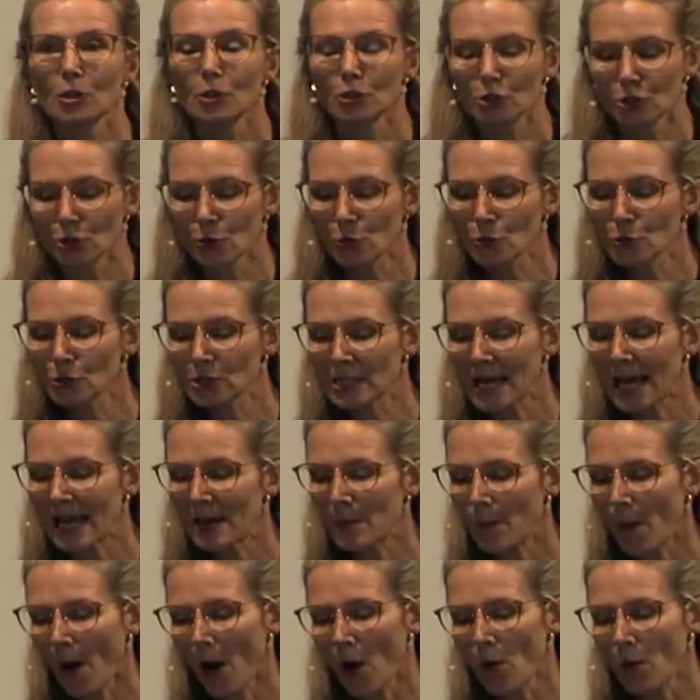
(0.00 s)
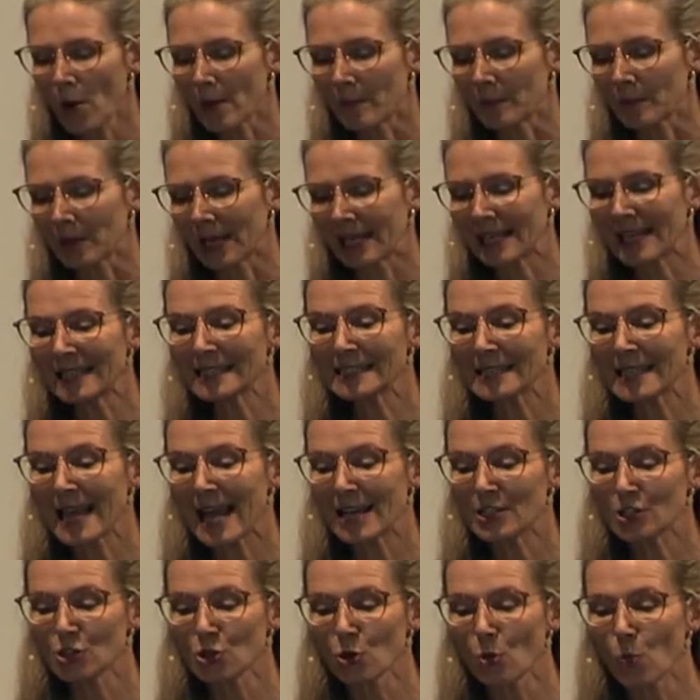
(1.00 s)
Tuesday Poem, an
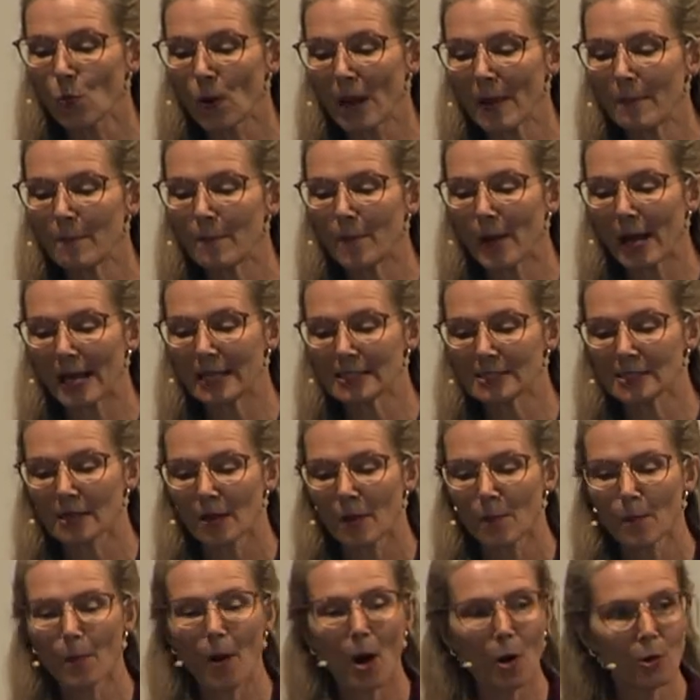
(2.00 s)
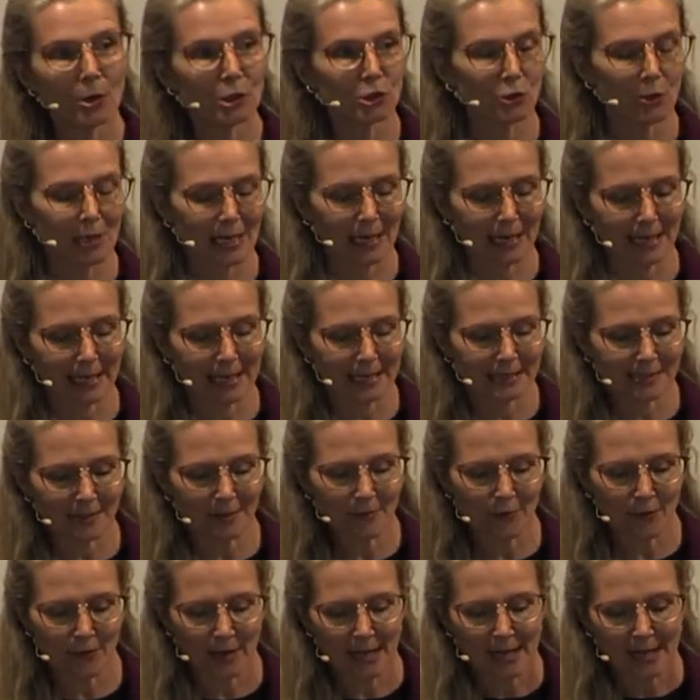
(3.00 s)
international web based poetry
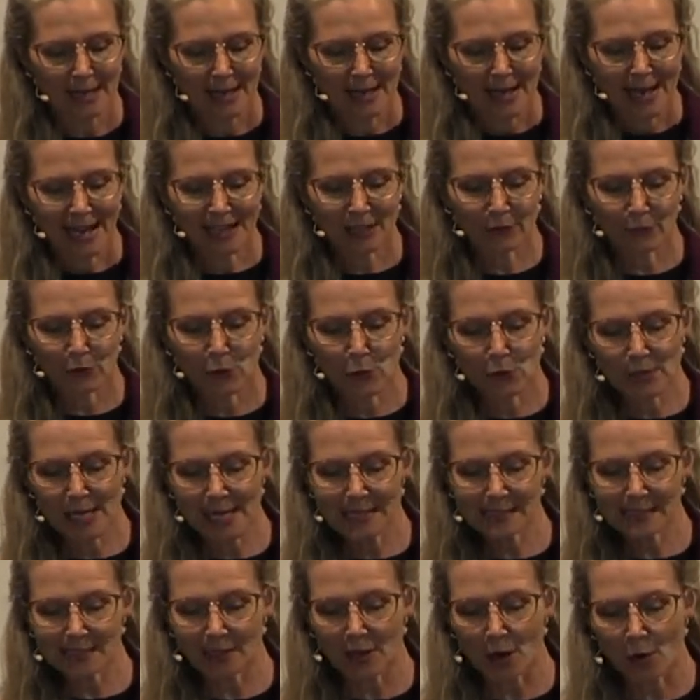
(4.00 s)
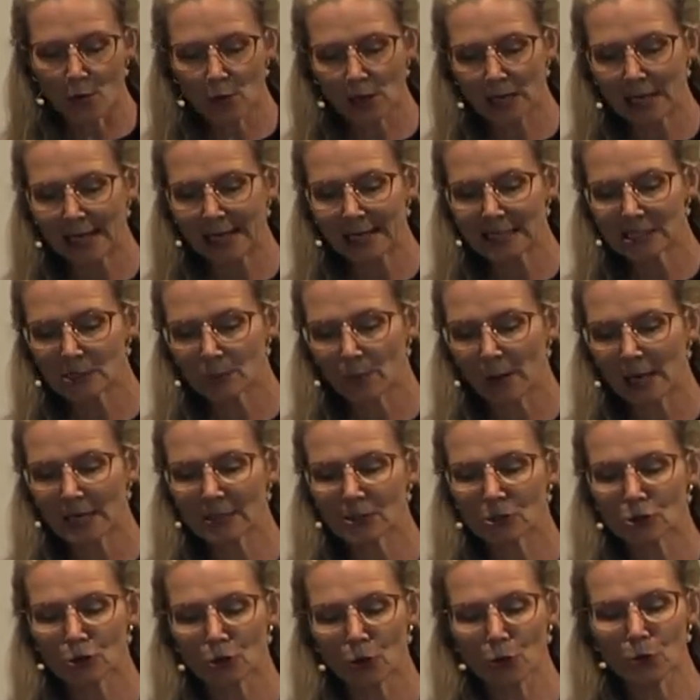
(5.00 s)
collective. And a few years ago, Claire
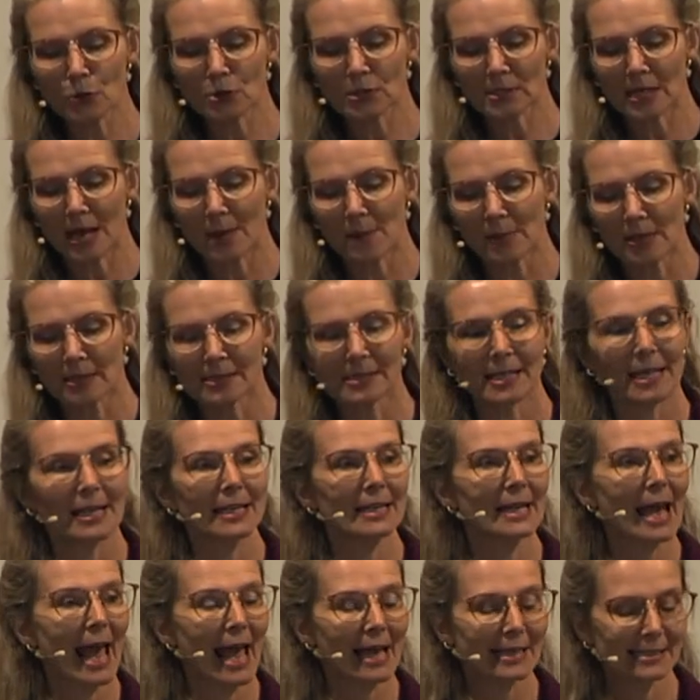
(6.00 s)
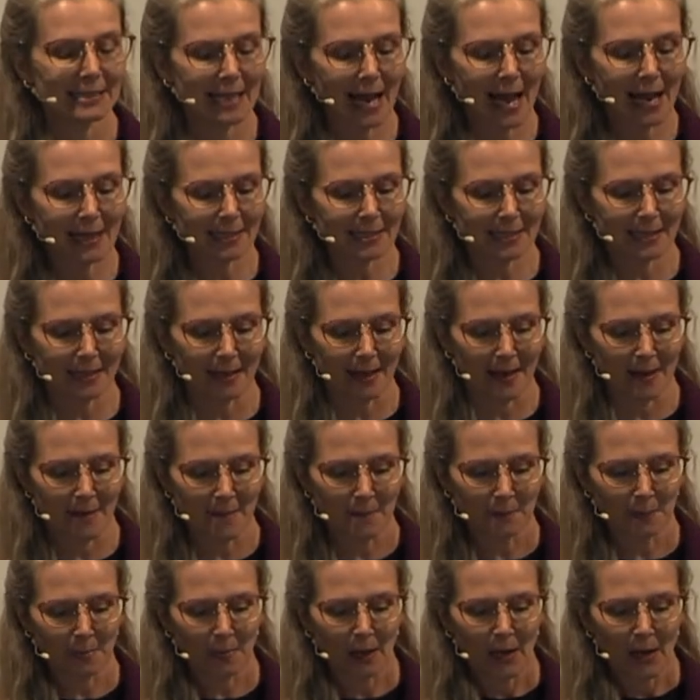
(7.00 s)
spent two summers in Antarctica
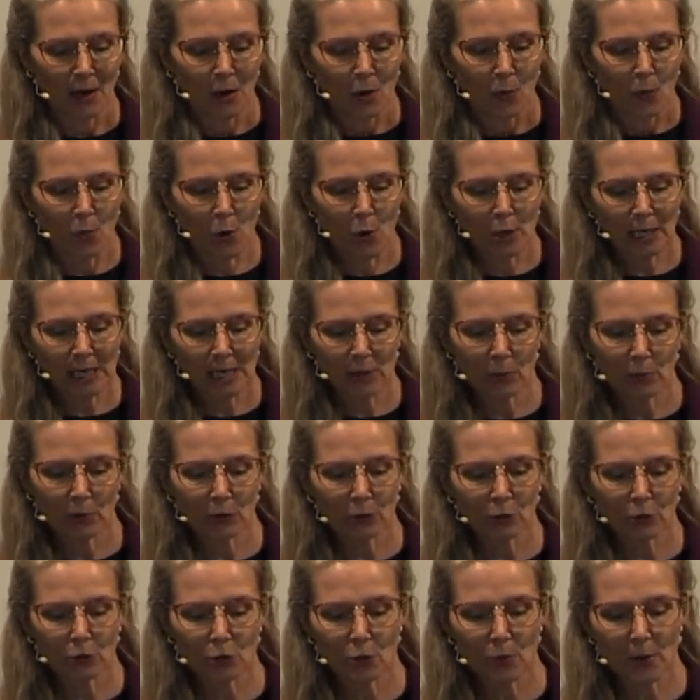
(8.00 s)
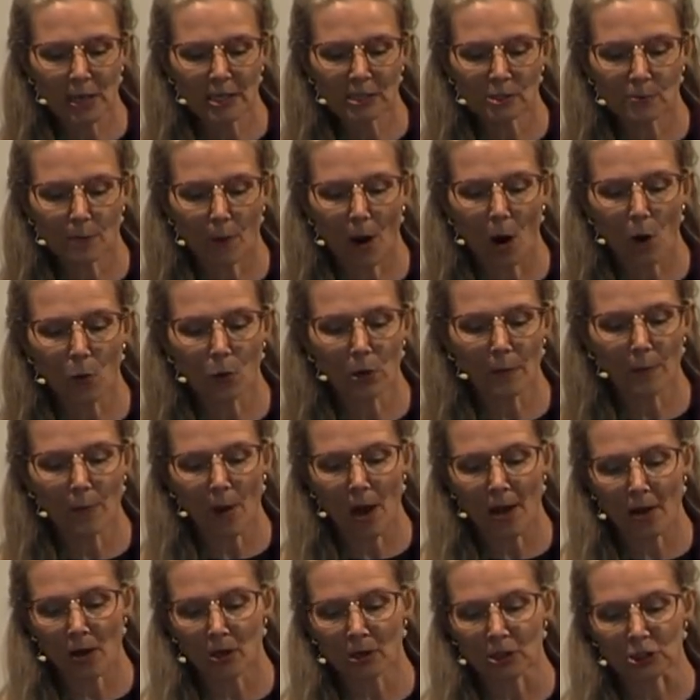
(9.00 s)
working with US polar
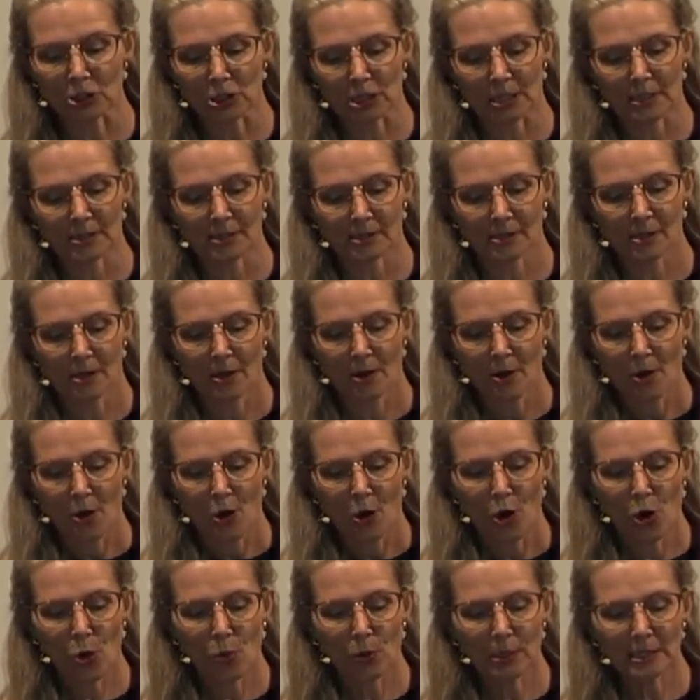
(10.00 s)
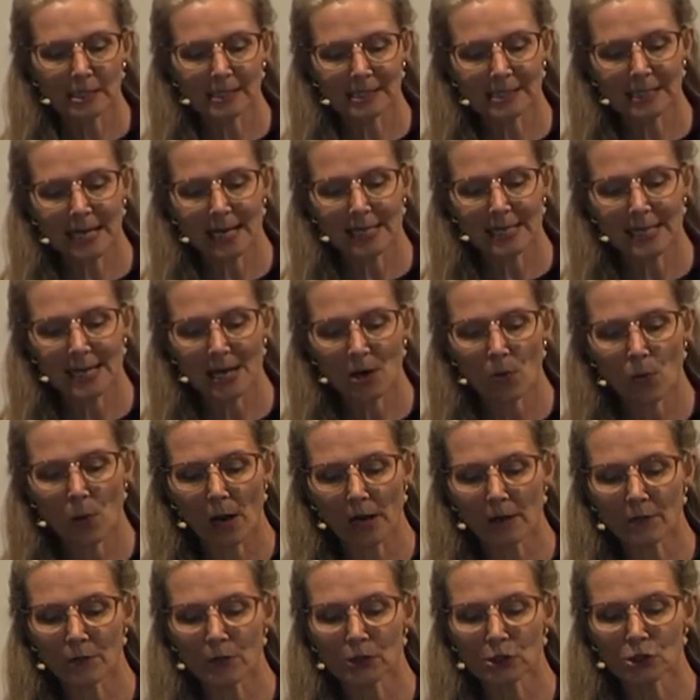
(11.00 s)
biologists who were studying
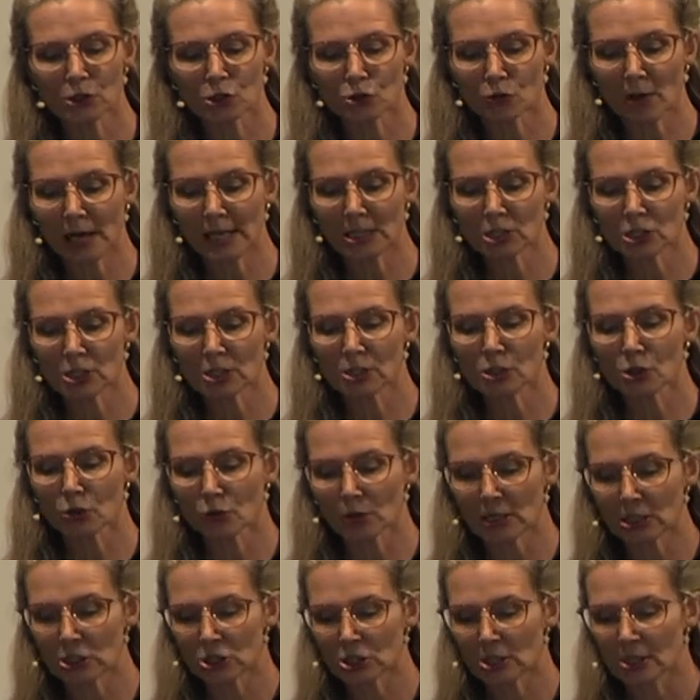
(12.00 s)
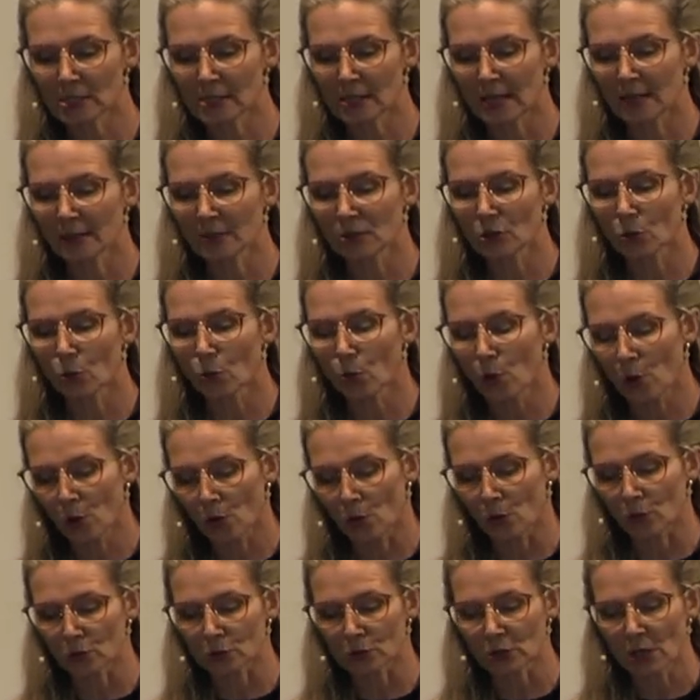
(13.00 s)
one of the strangest creatures in the
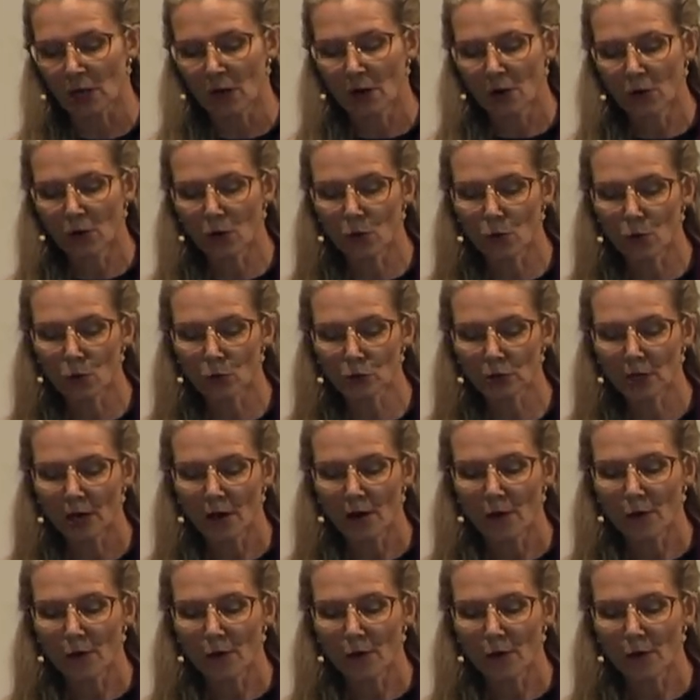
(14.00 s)
world called